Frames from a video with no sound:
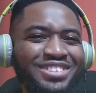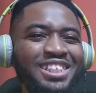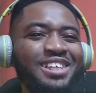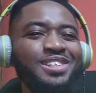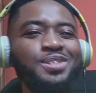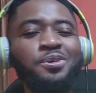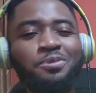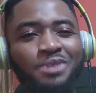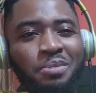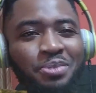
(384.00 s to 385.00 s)
The legacy
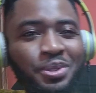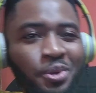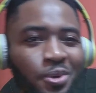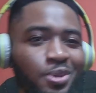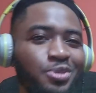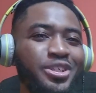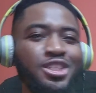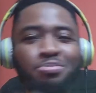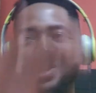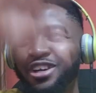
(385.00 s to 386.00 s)
of rap in your country
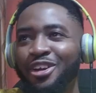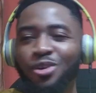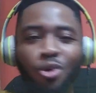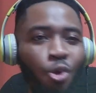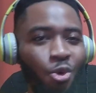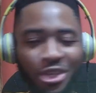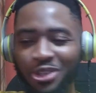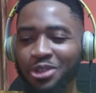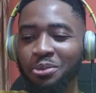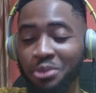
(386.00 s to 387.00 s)
is bigger than your whole
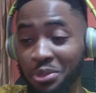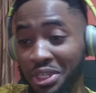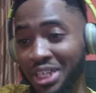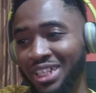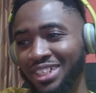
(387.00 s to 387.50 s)
kingdom. Okay.